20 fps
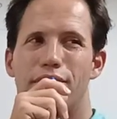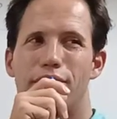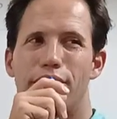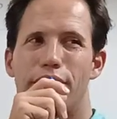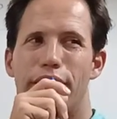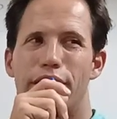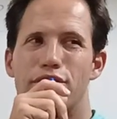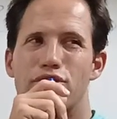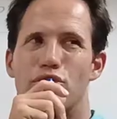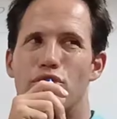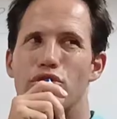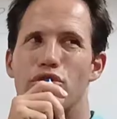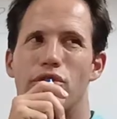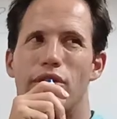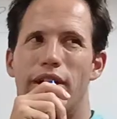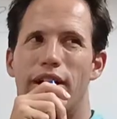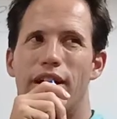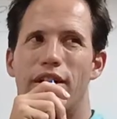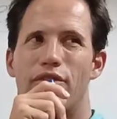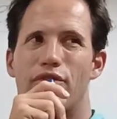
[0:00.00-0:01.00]
That's all you
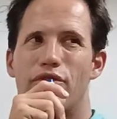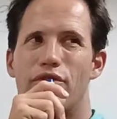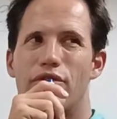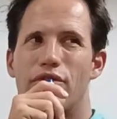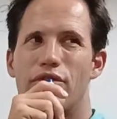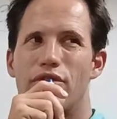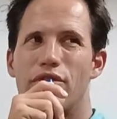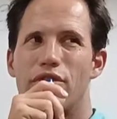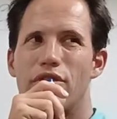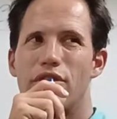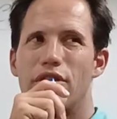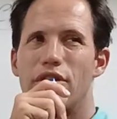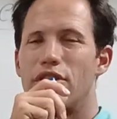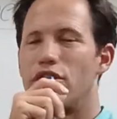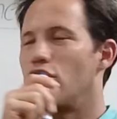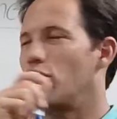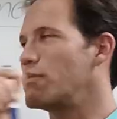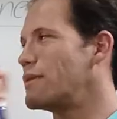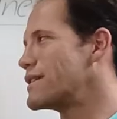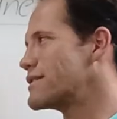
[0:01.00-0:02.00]
have.
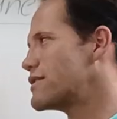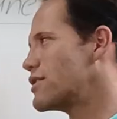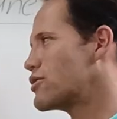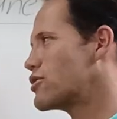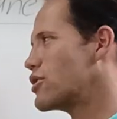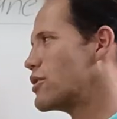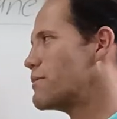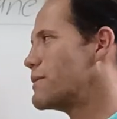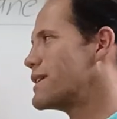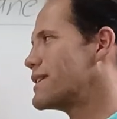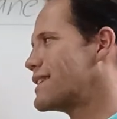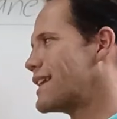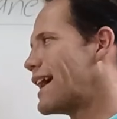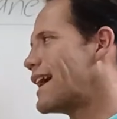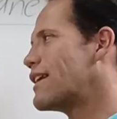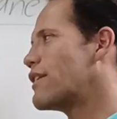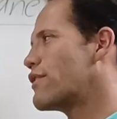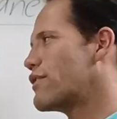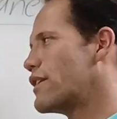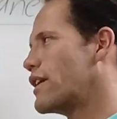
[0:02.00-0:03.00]
You must determine
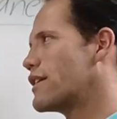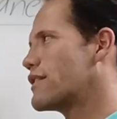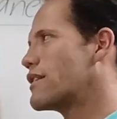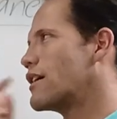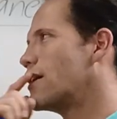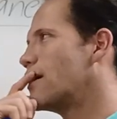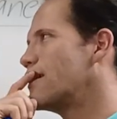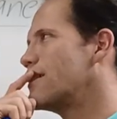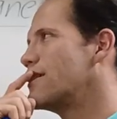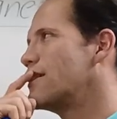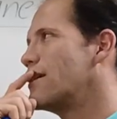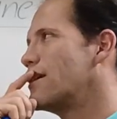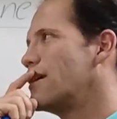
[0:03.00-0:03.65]
tan theta.